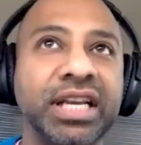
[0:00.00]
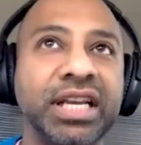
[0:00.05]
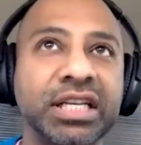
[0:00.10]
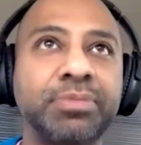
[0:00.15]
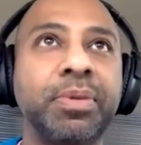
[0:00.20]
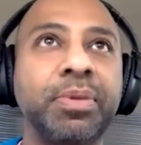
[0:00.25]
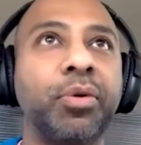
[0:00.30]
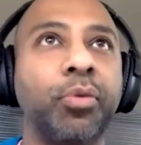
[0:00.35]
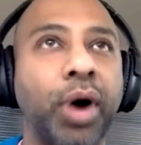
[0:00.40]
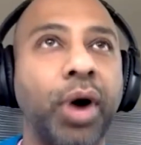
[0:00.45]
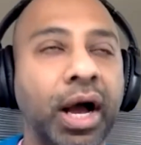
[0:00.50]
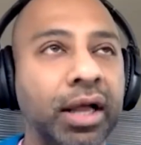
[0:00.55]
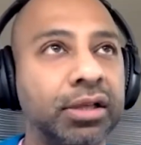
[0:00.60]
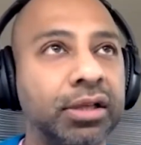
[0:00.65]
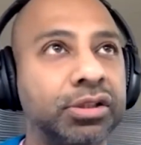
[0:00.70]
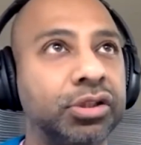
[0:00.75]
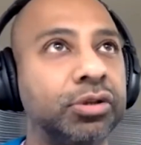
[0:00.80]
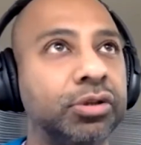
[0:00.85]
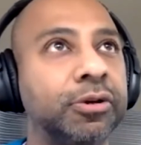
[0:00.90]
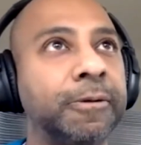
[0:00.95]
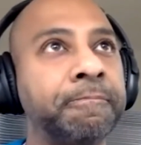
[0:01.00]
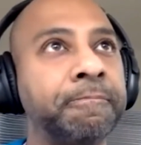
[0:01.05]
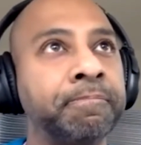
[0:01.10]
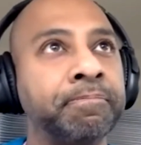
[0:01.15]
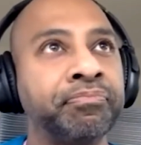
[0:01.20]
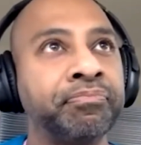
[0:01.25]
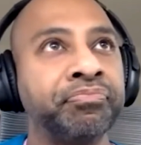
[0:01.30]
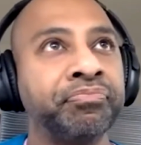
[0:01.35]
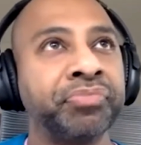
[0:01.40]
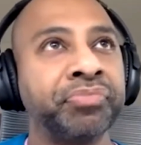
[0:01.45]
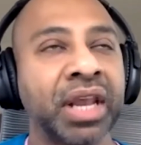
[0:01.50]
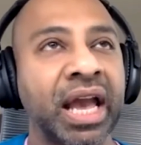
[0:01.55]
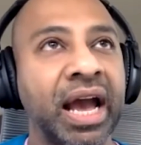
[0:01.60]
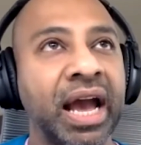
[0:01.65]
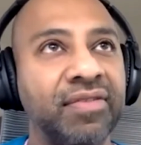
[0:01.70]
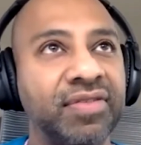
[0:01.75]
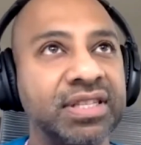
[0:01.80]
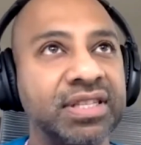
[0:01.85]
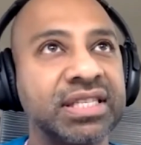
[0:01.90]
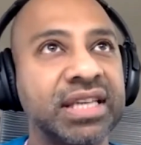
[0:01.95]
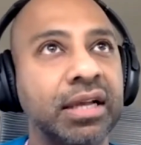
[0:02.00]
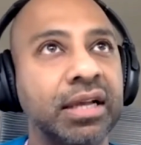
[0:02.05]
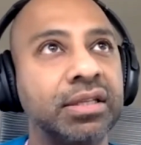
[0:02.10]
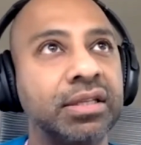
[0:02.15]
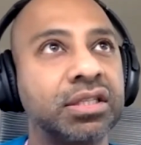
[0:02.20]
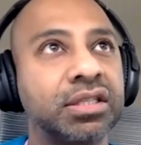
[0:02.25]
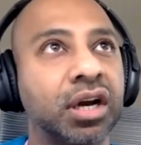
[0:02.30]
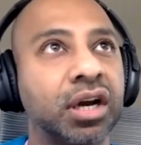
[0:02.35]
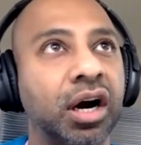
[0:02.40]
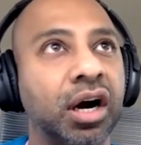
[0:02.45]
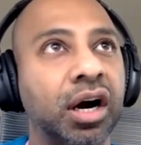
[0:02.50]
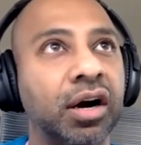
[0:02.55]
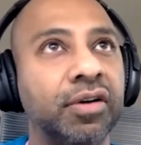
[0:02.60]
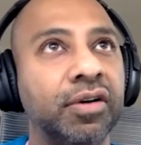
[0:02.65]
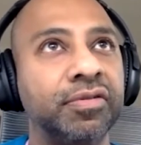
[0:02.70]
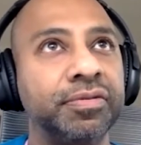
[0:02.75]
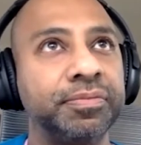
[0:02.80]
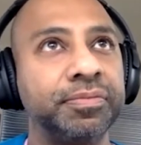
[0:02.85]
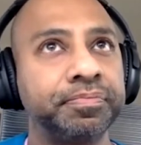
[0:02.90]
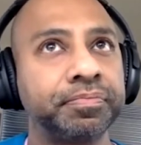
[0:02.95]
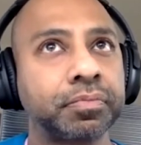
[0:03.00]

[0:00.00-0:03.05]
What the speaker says: it takes me a while to have a sense of